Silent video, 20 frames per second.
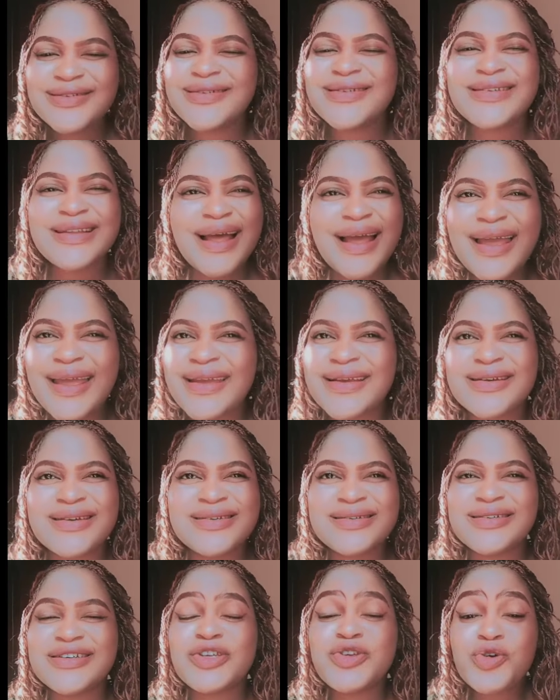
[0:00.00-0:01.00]

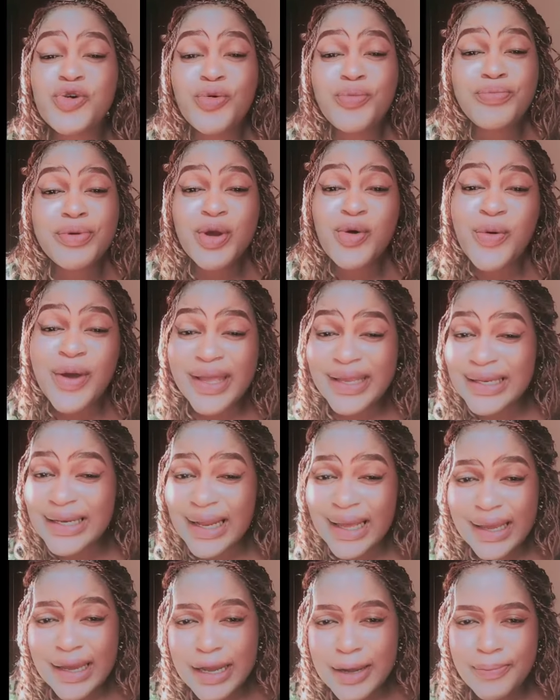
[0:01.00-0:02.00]
Like, you'll be white
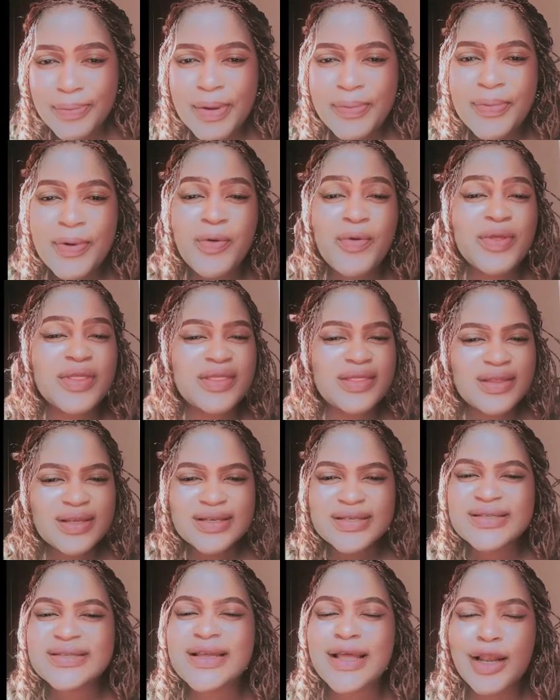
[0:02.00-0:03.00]
like a pepper with
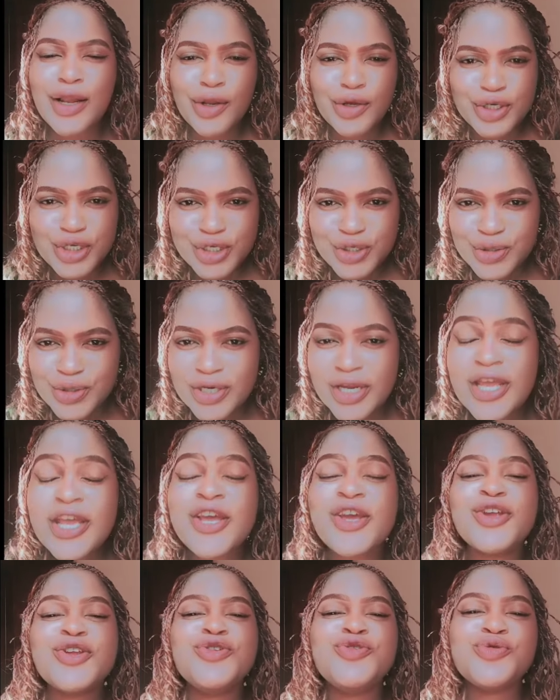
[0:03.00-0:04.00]
this lotion.
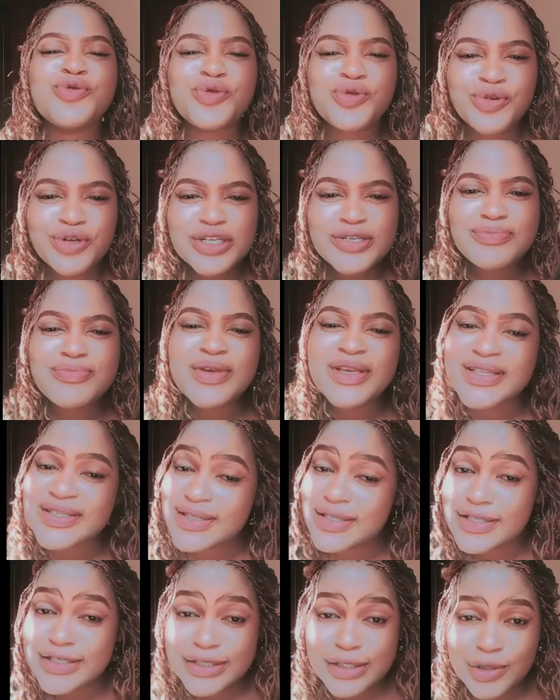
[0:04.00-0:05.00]
Do not mix
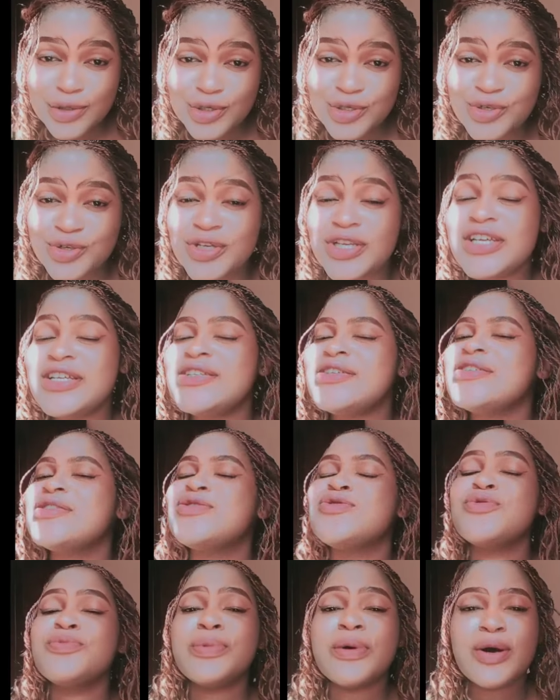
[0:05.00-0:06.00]
this lotion. It is
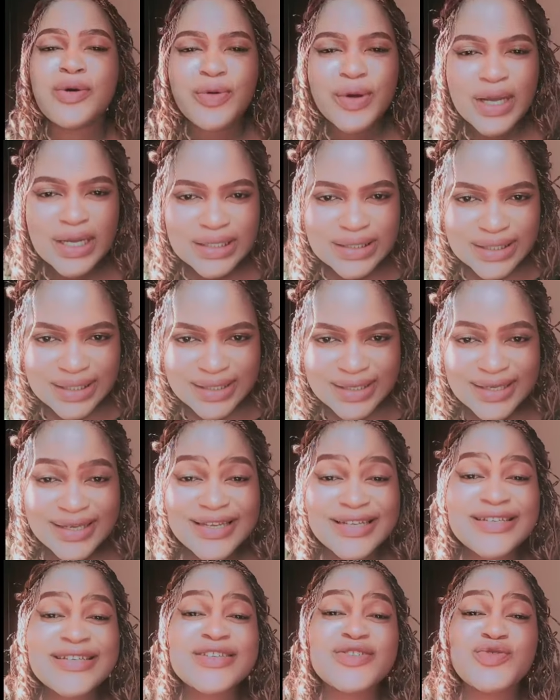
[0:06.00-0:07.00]
super
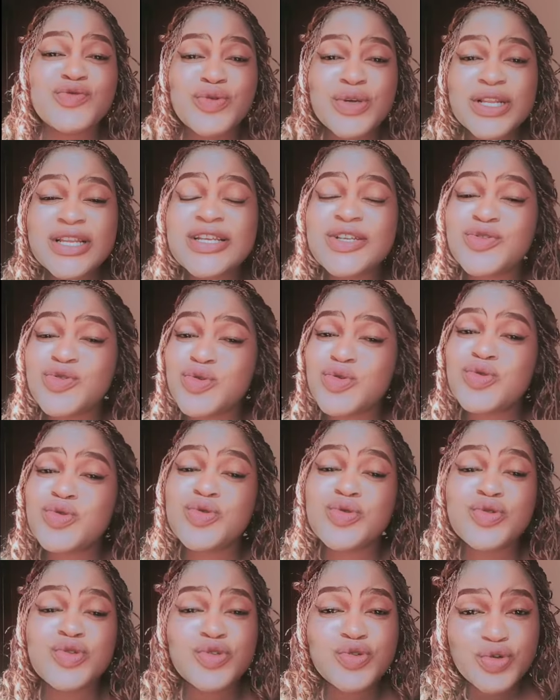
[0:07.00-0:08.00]
whitening. It is really too
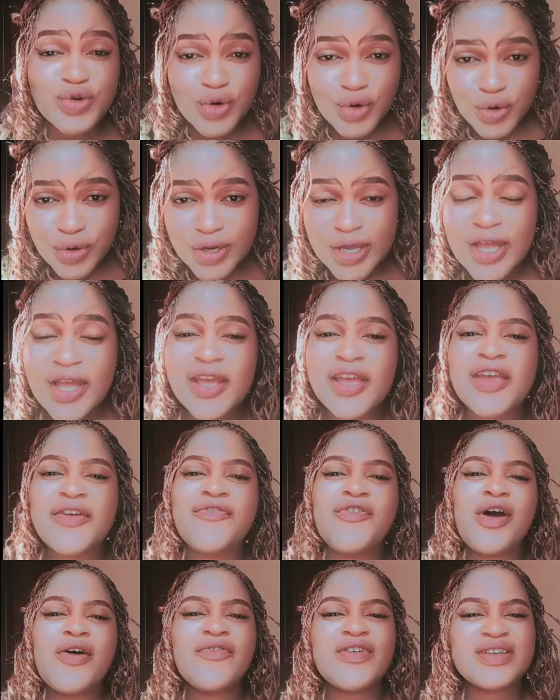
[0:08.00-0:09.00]
strong.
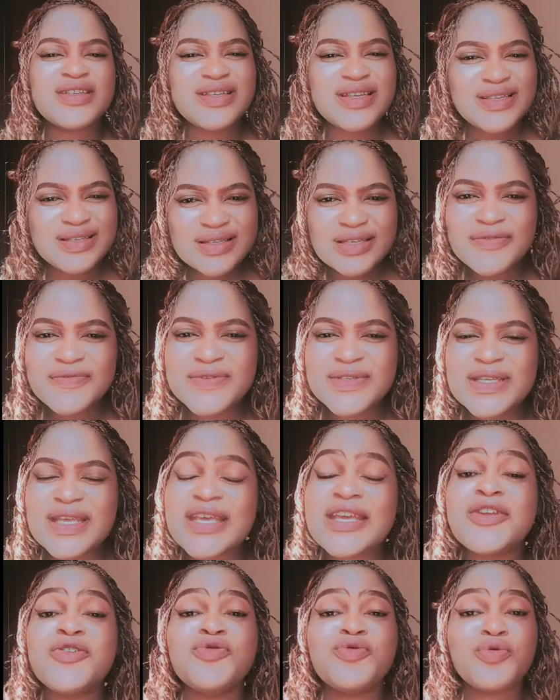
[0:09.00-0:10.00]
If you have a sensitive
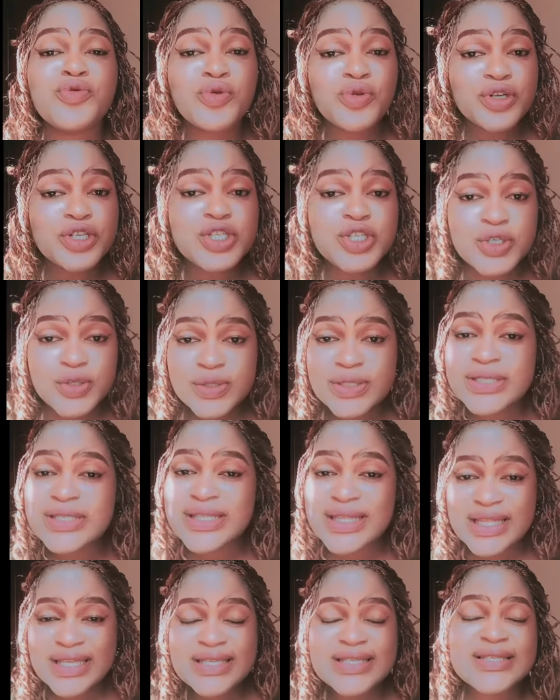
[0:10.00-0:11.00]
skin, do not use
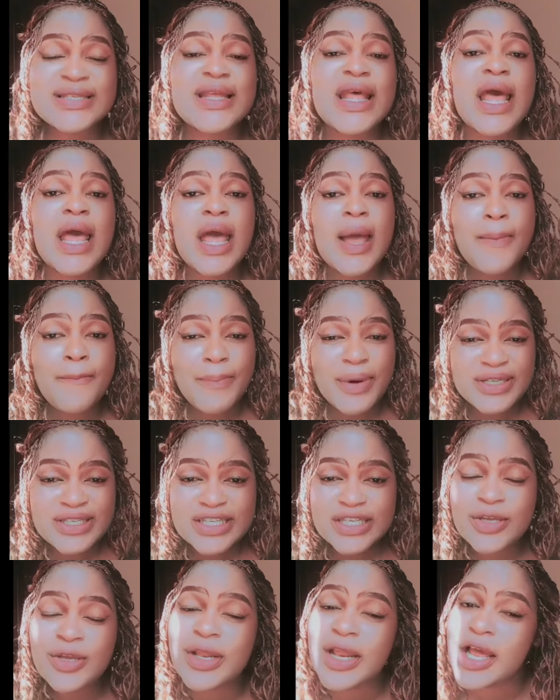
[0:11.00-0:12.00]
this
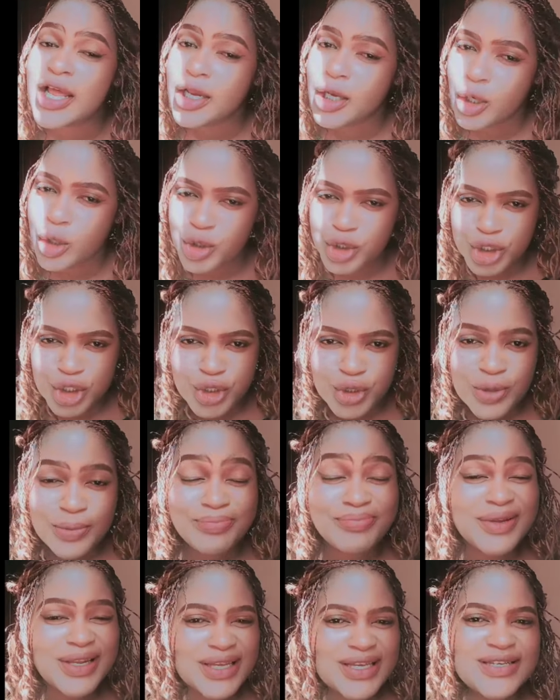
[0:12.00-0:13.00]
particular
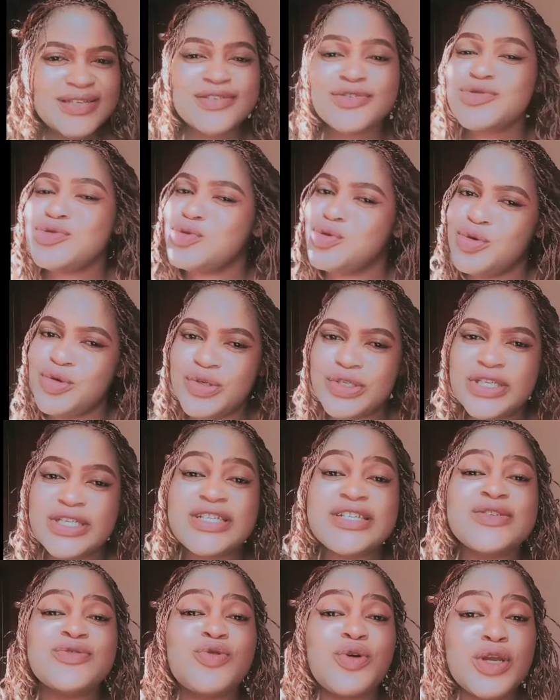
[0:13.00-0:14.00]
lotion. Please do not,
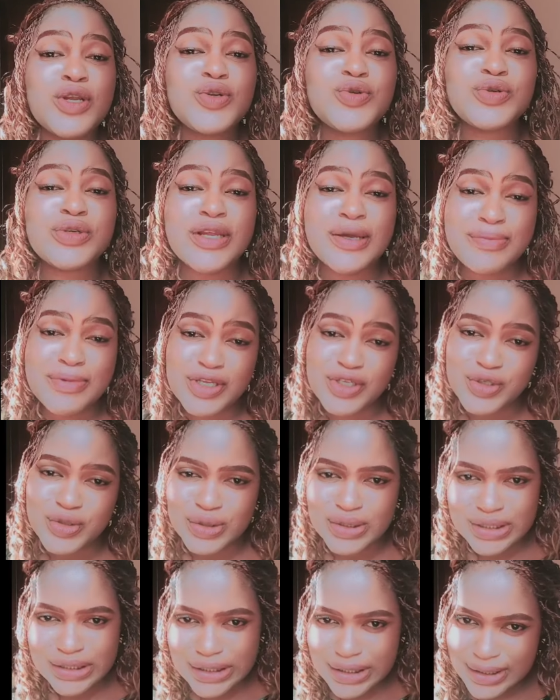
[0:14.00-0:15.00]
it is going to damage
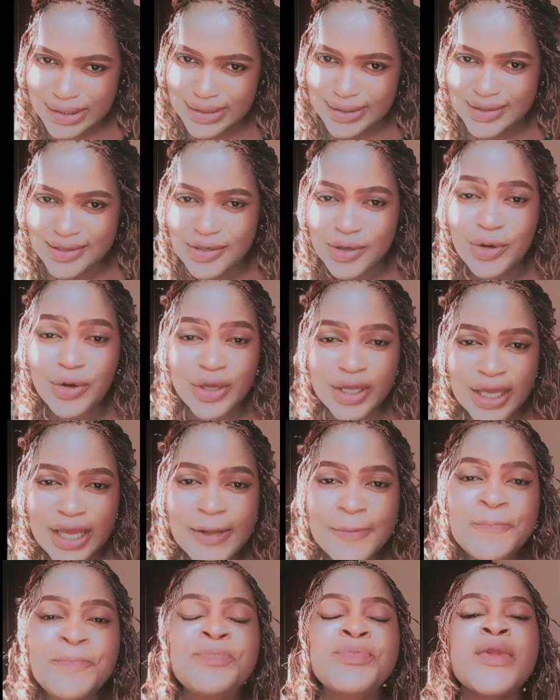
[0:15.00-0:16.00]
your skin,
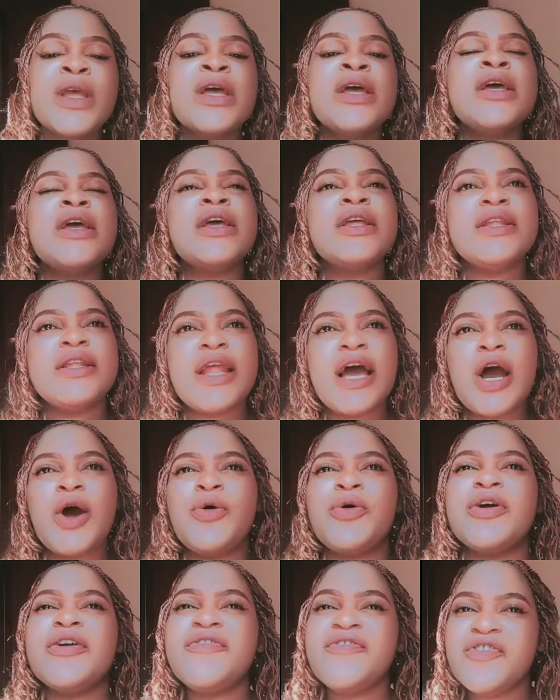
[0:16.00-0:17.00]
okay?
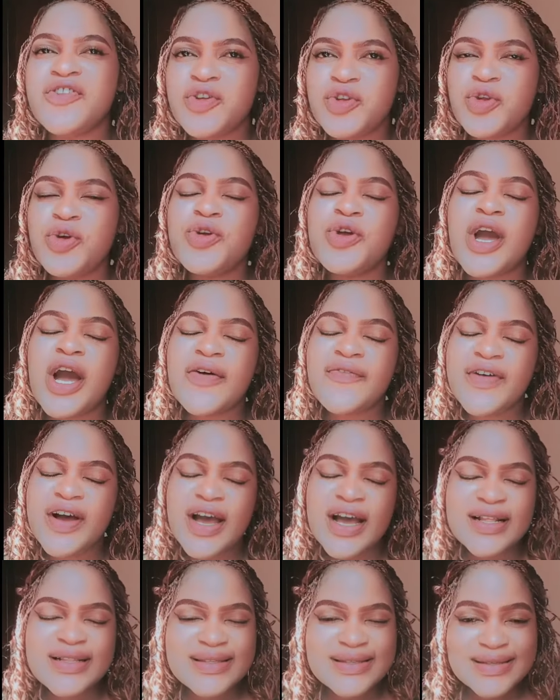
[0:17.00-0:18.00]
Now, if you know you have a
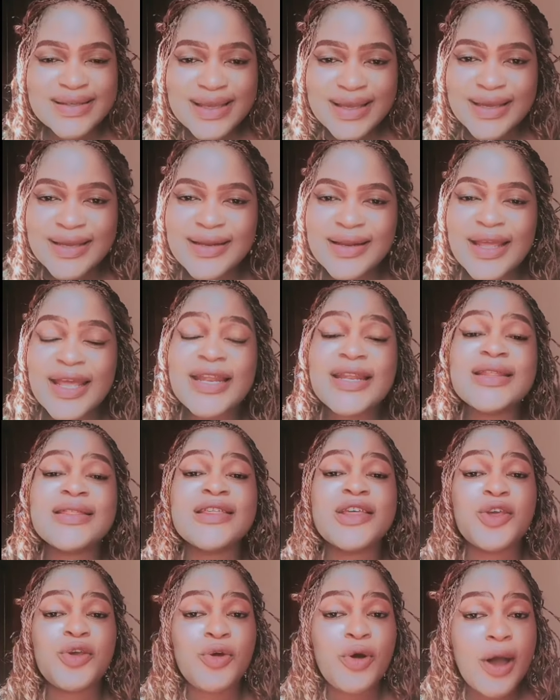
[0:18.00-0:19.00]
hard skin,
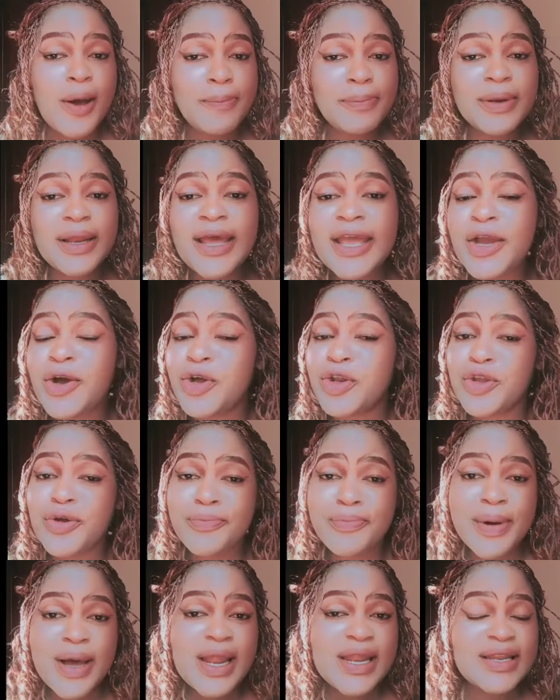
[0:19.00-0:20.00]
anything you apply on
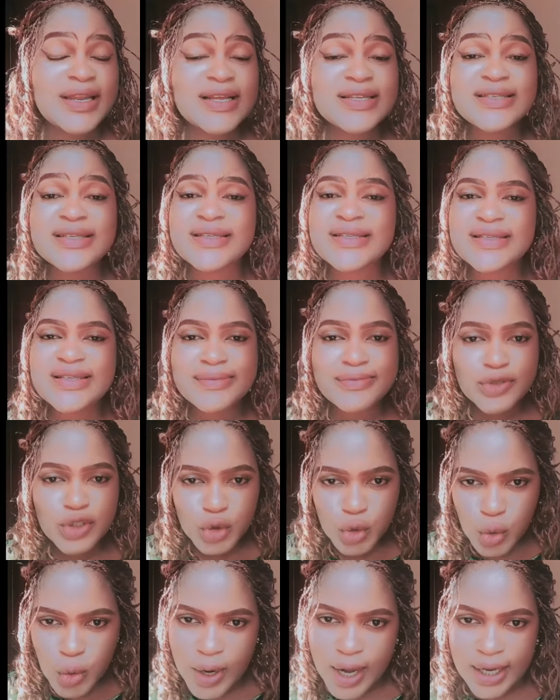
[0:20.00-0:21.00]
your body doesn't seem
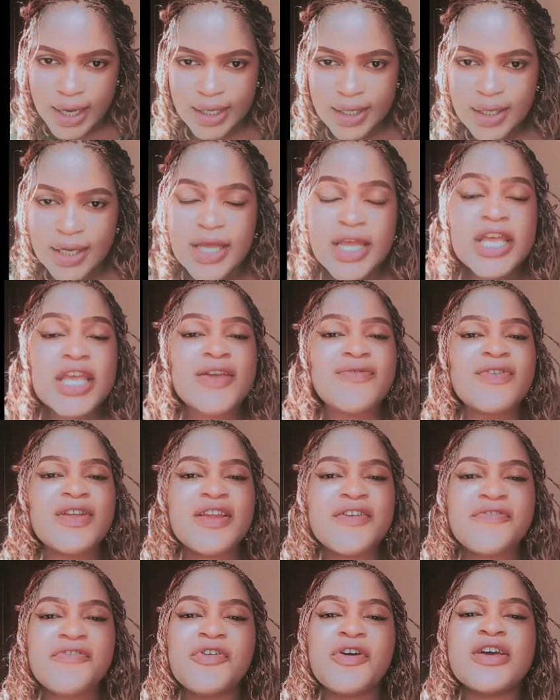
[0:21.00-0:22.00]
to work. Even
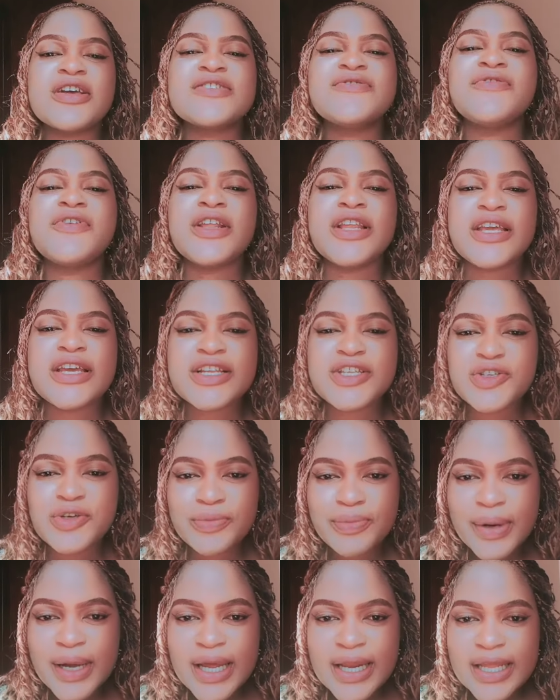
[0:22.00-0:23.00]
if you exfoliate
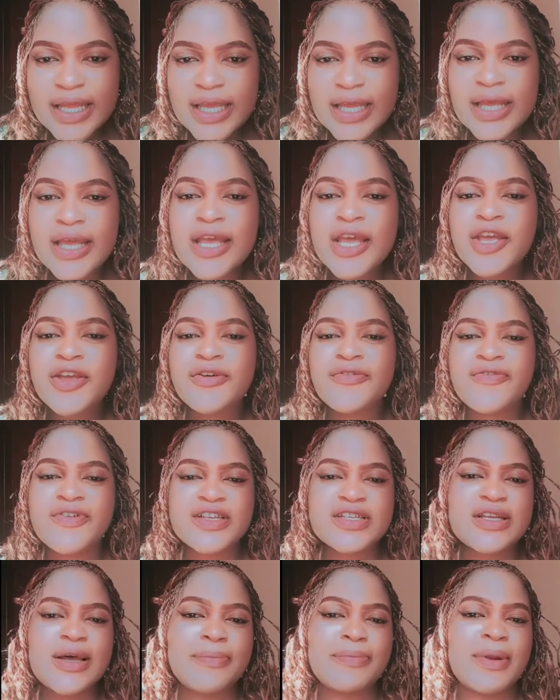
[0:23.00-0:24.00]
your body, you
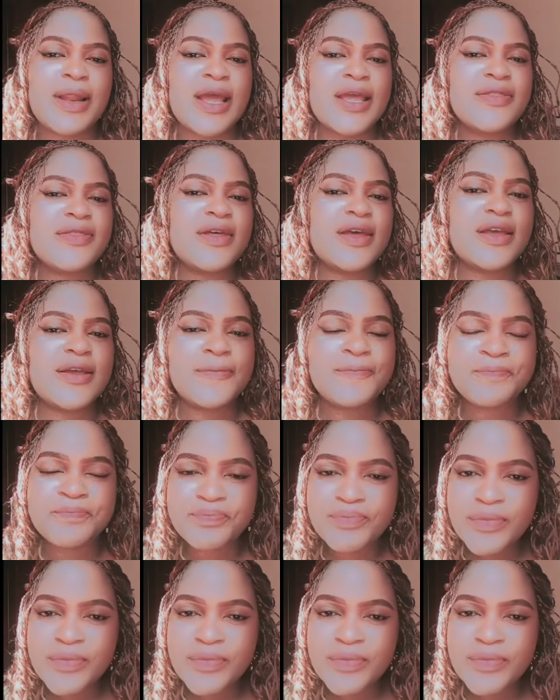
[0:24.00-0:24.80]
first apply the